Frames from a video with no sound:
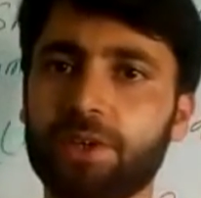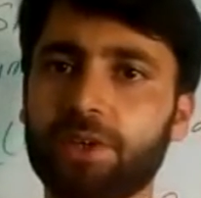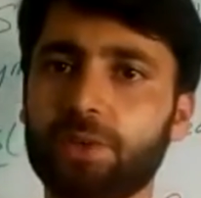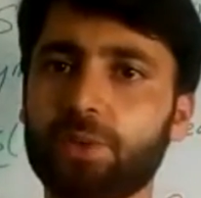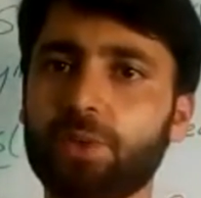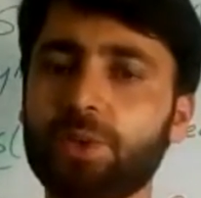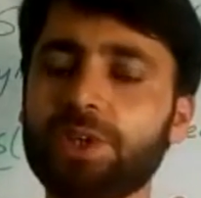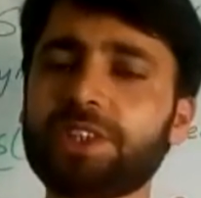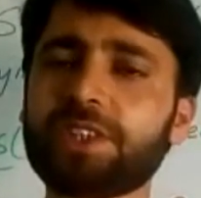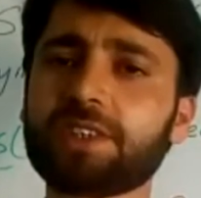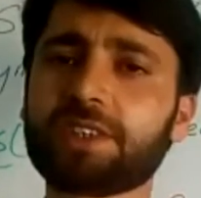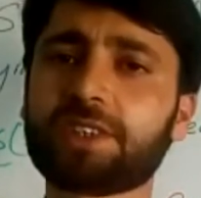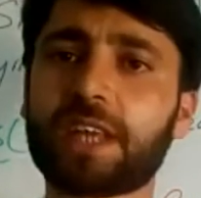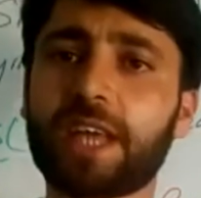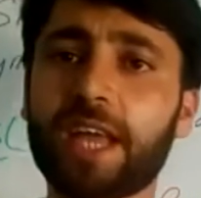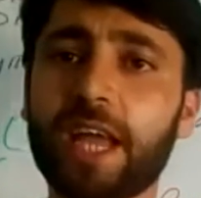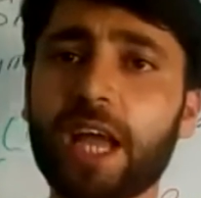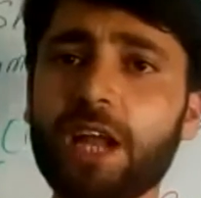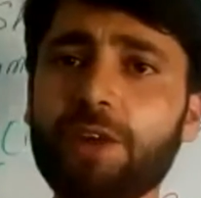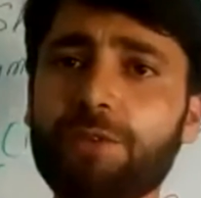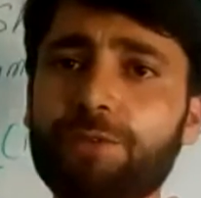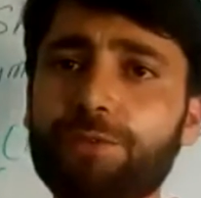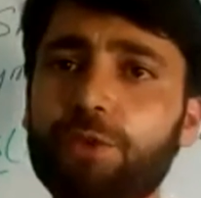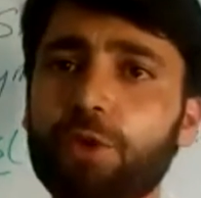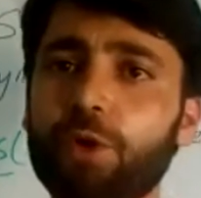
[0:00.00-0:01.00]
which is
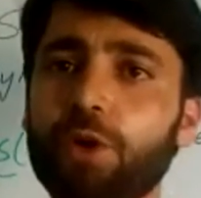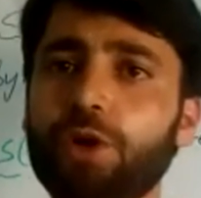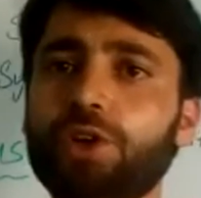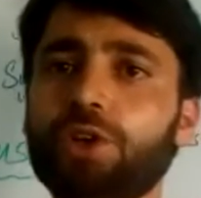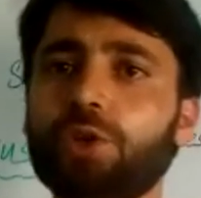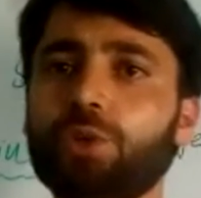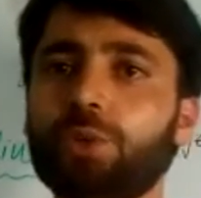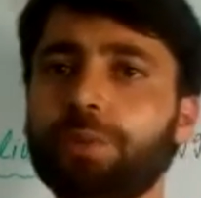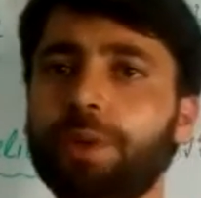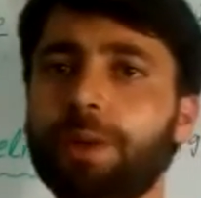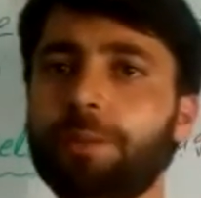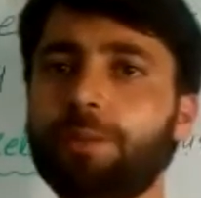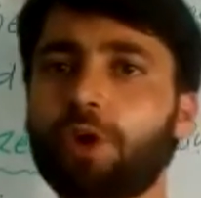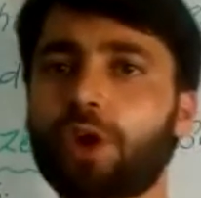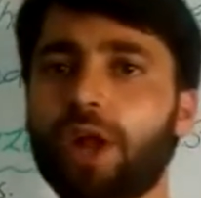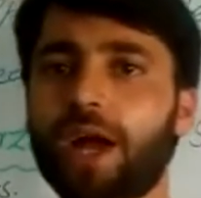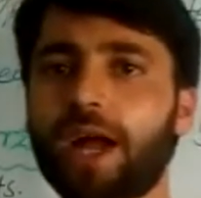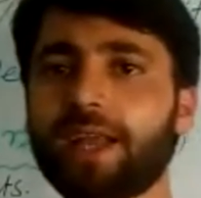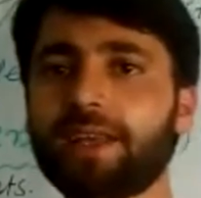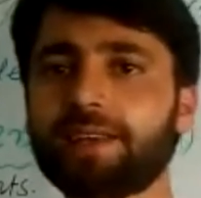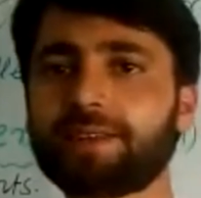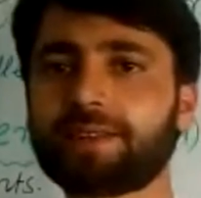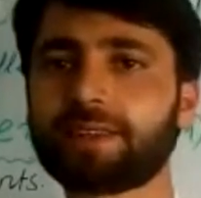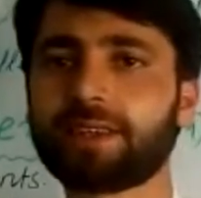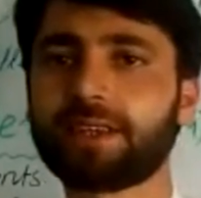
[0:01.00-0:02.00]
helpful to
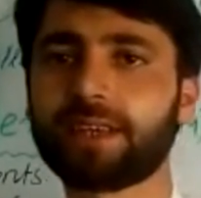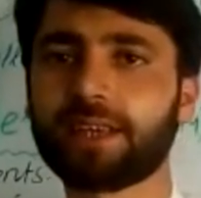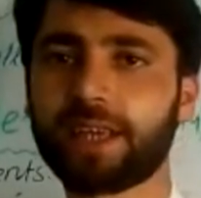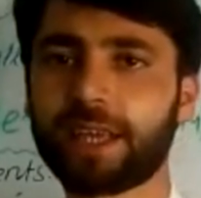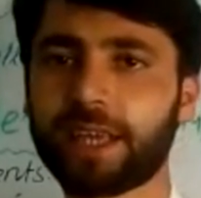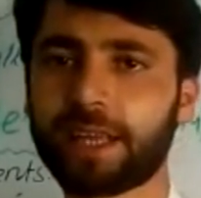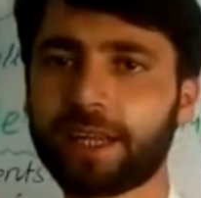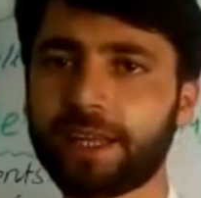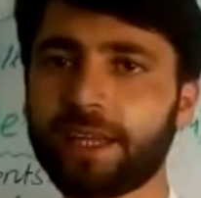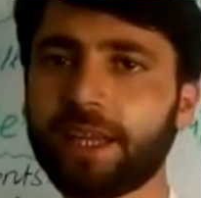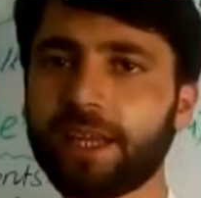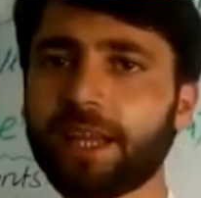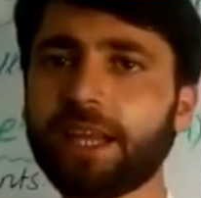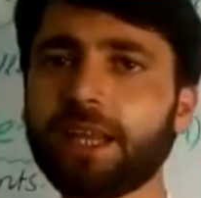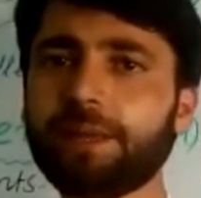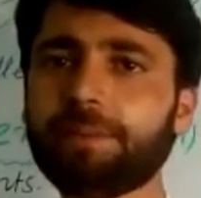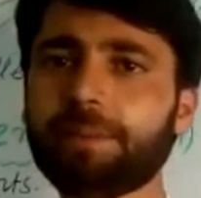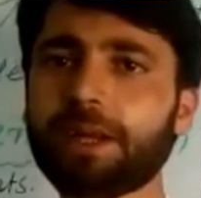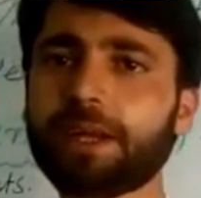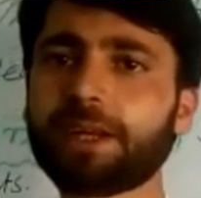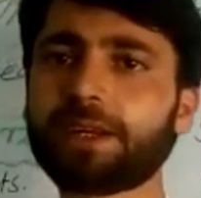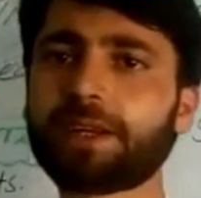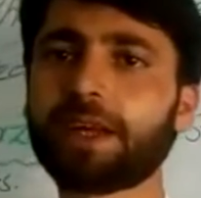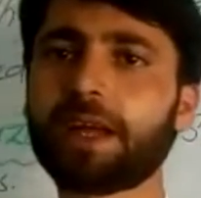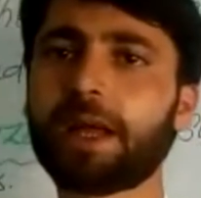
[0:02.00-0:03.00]
memorize an
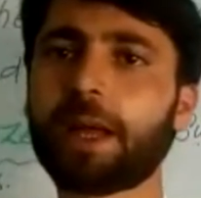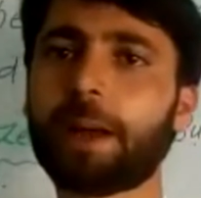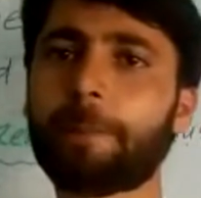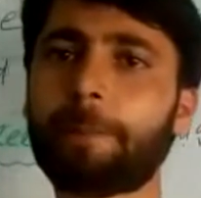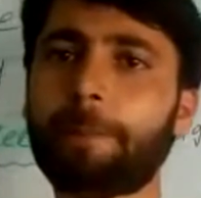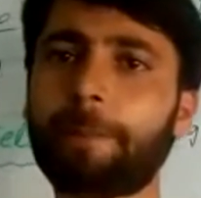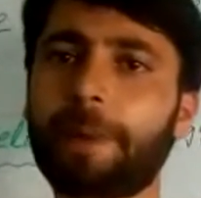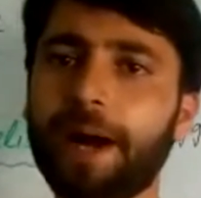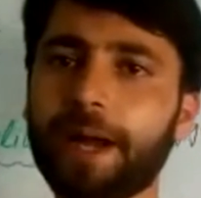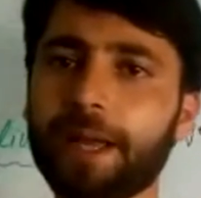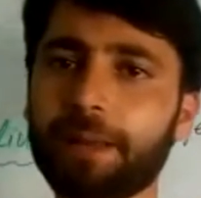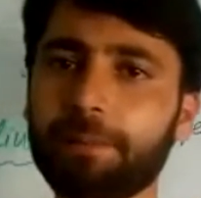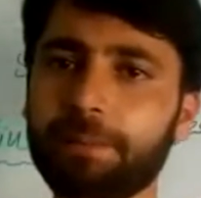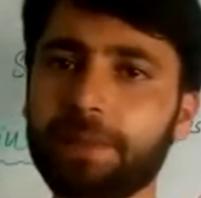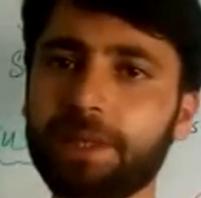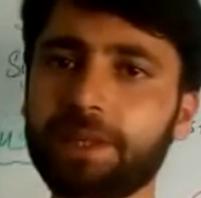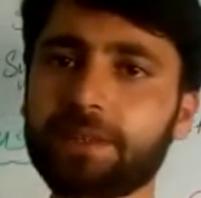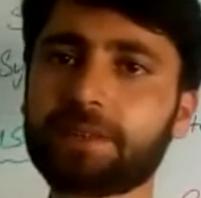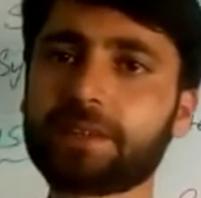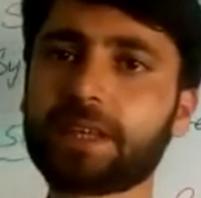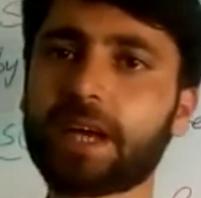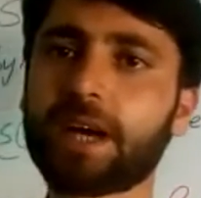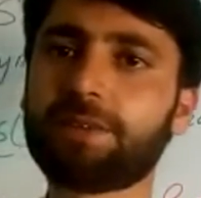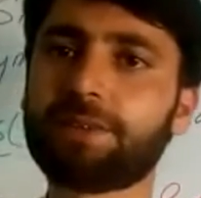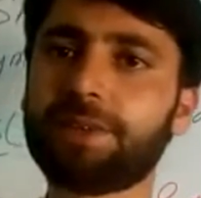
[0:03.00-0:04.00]
element by
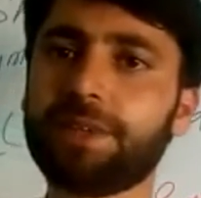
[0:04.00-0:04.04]
means of